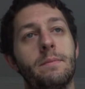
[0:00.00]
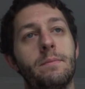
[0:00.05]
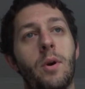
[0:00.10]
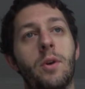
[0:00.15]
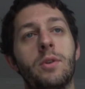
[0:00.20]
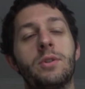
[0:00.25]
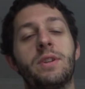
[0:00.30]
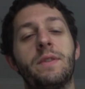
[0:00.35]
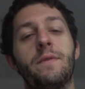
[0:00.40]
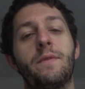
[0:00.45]

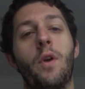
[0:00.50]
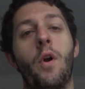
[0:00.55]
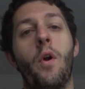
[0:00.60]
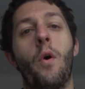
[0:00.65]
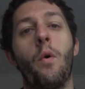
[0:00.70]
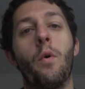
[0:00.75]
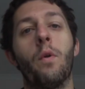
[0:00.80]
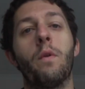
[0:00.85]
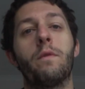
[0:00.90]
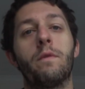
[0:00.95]
most, if not
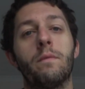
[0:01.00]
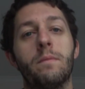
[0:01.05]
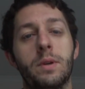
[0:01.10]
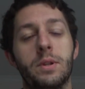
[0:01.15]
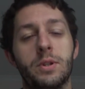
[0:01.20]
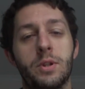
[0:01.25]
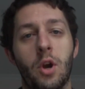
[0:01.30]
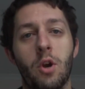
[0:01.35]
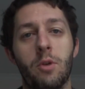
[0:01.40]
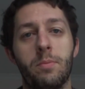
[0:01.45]
all of them, are
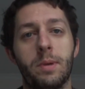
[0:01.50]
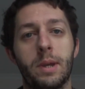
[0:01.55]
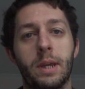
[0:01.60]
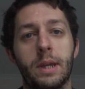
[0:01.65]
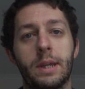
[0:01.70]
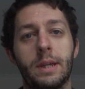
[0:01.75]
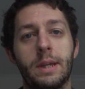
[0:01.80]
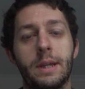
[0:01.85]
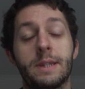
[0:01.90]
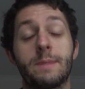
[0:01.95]

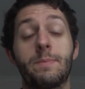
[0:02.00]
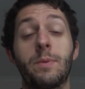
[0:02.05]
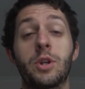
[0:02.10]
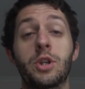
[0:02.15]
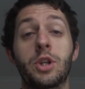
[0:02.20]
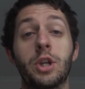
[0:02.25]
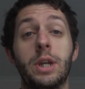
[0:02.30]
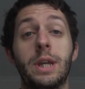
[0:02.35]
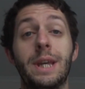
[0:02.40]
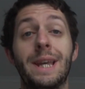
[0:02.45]
doping,
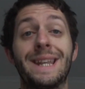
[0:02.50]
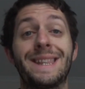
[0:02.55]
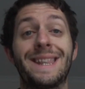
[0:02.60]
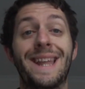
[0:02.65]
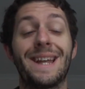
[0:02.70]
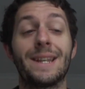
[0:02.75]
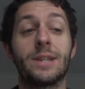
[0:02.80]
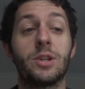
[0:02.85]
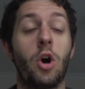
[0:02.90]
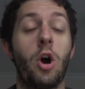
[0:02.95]
especially at
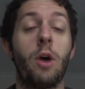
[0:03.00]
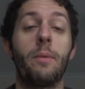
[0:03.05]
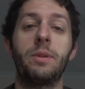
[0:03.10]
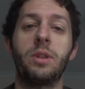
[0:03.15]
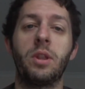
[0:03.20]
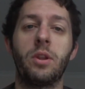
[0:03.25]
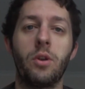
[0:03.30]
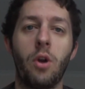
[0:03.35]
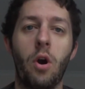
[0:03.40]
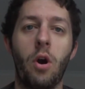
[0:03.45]
that time
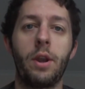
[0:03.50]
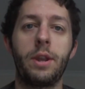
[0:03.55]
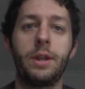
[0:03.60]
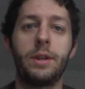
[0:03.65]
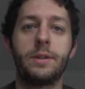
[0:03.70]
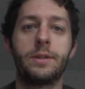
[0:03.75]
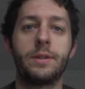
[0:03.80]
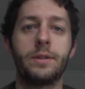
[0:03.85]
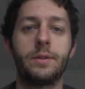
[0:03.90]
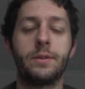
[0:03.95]
in the
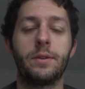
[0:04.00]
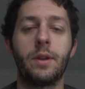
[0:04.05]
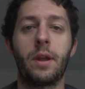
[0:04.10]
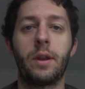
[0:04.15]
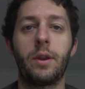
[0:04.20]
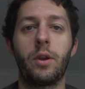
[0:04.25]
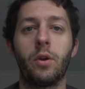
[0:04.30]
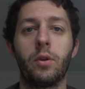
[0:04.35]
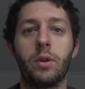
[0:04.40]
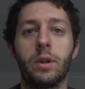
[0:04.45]
90s and,
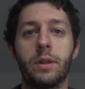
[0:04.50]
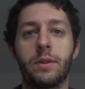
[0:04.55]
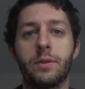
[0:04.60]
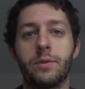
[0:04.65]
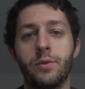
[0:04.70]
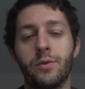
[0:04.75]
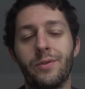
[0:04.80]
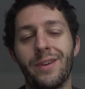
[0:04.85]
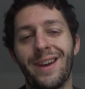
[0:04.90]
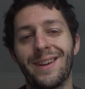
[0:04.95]
and early
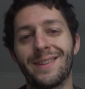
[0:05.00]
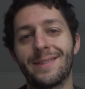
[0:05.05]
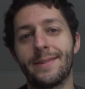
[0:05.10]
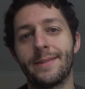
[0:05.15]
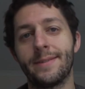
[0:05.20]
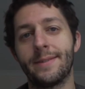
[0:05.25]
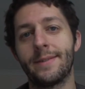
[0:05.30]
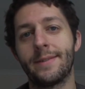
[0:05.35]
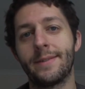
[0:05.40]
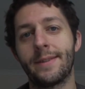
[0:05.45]

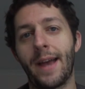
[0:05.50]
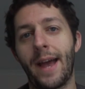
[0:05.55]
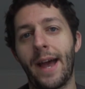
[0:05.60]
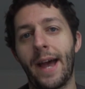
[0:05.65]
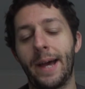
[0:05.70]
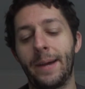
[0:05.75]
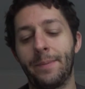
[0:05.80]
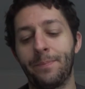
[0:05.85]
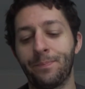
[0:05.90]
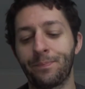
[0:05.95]
2000s.
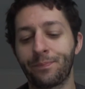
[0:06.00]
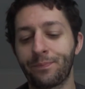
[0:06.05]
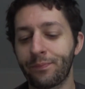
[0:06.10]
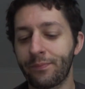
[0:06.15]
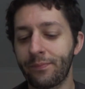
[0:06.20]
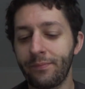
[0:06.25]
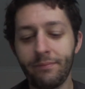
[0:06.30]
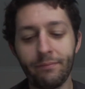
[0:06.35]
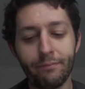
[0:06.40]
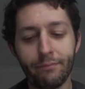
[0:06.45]
Um,
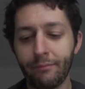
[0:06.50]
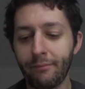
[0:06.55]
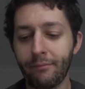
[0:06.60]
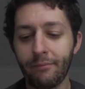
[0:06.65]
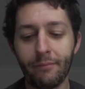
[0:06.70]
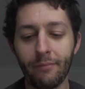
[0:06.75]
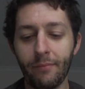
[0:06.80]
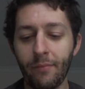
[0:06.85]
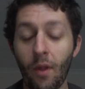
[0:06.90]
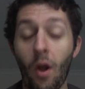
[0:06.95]

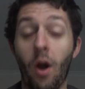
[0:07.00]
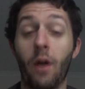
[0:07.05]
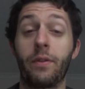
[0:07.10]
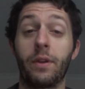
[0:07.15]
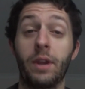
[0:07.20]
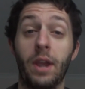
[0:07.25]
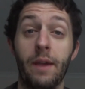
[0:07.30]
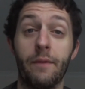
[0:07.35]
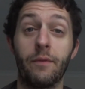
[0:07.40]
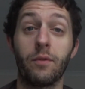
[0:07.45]
I
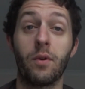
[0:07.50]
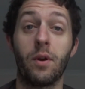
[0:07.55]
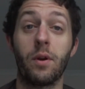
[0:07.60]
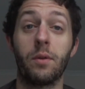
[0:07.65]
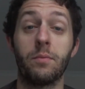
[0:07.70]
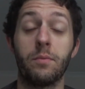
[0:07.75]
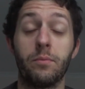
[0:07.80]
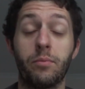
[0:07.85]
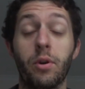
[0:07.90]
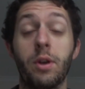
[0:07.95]
think
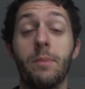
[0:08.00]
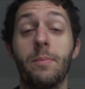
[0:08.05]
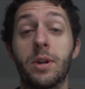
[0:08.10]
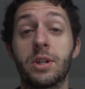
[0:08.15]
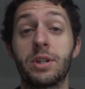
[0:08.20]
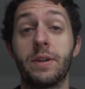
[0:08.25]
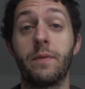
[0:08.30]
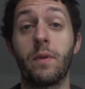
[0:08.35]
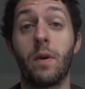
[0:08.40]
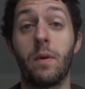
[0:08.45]
everyone, pretty
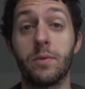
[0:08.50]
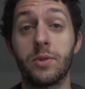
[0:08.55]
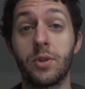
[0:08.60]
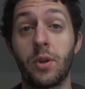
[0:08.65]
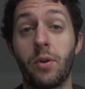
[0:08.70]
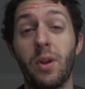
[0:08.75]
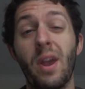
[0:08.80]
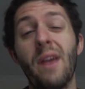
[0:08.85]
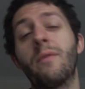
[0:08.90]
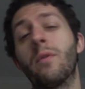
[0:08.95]
much everyone was
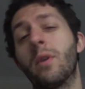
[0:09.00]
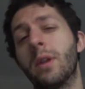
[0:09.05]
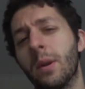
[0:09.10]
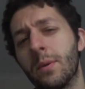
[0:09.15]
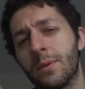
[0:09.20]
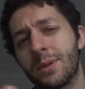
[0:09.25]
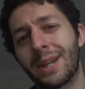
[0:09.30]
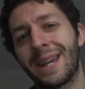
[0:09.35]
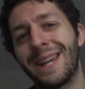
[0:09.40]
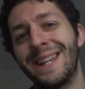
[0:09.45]
on it. Everyone that
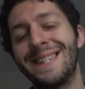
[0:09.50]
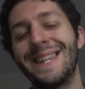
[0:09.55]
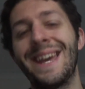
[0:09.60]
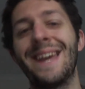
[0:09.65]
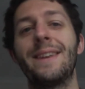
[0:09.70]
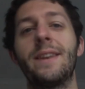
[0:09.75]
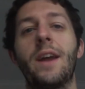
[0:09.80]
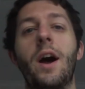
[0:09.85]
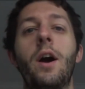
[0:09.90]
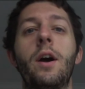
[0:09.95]
was a
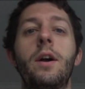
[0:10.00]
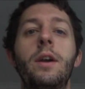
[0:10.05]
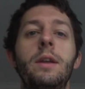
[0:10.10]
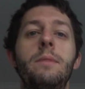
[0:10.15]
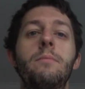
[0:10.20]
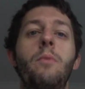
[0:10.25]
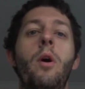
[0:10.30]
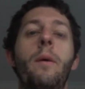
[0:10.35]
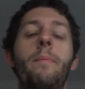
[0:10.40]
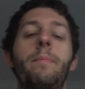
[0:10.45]
contender,
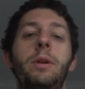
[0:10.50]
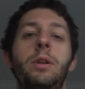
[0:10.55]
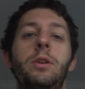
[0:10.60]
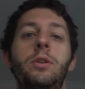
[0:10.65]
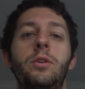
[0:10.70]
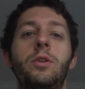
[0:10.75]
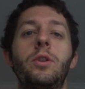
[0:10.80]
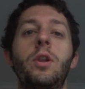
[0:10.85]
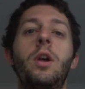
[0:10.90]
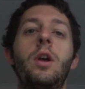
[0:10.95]
in my
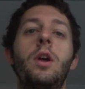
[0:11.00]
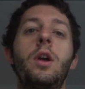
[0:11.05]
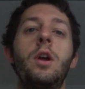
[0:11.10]
opinion,